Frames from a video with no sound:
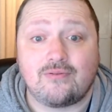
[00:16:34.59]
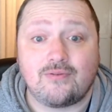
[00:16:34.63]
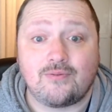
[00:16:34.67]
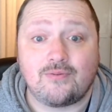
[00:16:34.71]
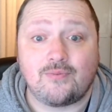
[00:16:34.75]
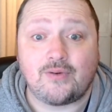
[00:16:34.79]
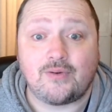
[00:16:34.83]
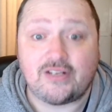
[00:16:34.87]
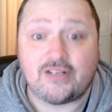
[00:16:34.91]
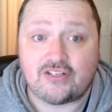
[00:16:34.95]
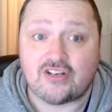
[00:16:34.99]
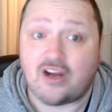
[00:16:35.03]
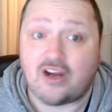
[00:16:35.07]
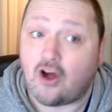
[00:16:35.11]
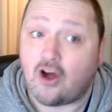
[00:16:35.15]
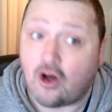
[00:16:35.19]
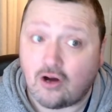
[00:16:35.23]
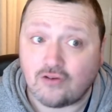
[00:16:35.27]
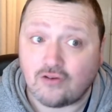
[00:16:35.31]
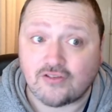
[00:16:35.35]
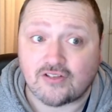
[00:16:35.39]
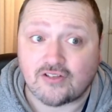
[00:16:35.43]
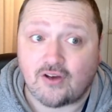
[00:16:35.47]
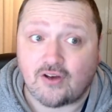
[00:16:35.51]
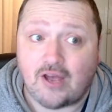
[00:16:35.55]
which
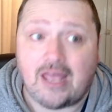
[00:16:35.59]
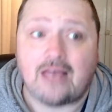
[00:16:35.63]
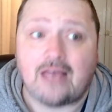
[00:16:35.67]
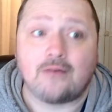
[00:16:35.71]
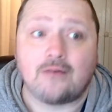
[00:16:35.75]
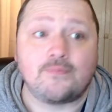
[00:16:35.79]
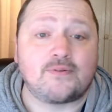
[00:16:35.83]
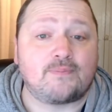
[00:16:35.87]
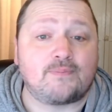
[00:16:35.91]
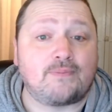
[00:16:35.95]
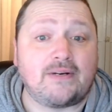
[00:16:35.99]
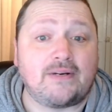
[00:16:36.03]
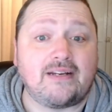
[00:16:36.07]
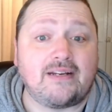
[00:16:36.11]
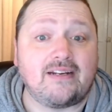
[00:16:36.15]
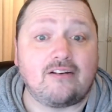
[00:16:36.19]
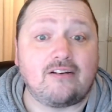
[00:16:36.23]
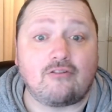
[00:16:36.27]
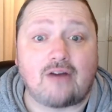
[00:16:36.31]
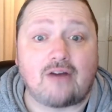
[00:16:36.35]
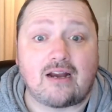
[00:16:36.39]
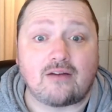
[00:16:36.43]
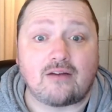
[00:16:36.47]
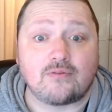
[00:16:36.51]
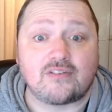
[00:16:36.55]
also helps bring
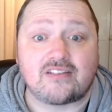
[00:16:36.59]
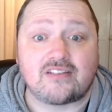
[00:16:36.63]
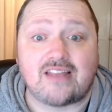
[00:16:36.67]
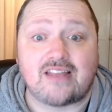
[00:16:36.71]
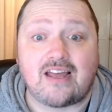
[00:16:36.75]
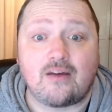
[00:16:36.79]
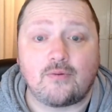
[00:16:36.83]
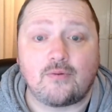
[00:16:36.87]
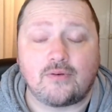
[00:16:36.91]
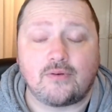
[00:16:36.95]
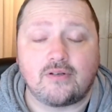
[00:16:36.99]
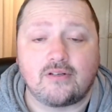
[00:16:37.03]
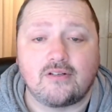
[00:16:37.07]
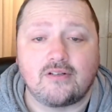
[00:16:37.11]
crowds down.